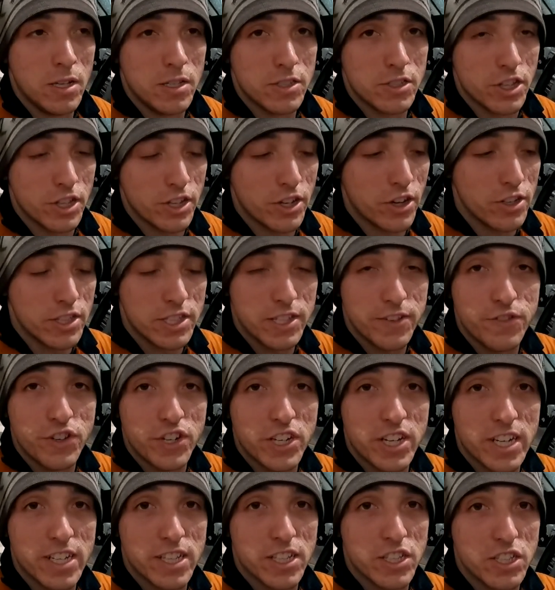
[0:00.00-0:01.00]
So they got
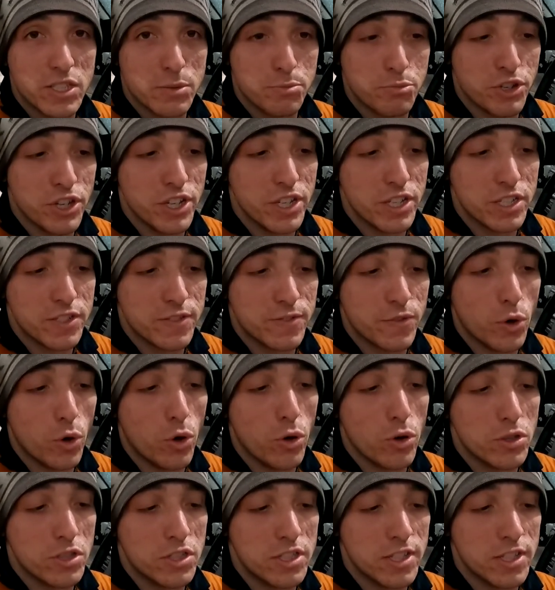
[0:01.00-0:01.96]
different color springs for